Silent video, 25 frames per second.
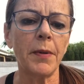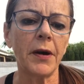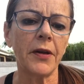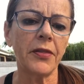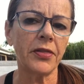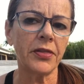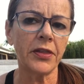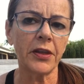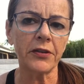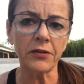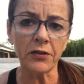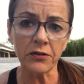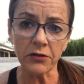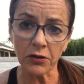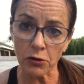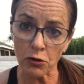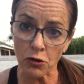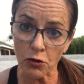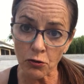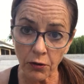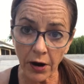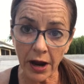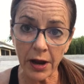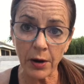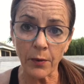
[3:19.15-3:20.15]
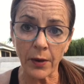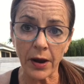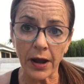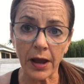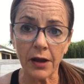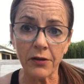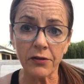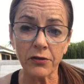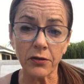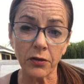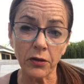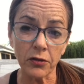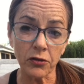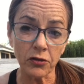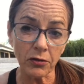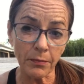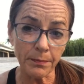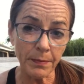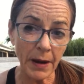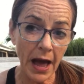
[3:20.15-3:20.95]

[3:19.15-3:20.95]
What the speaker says: but this is a great way so that you're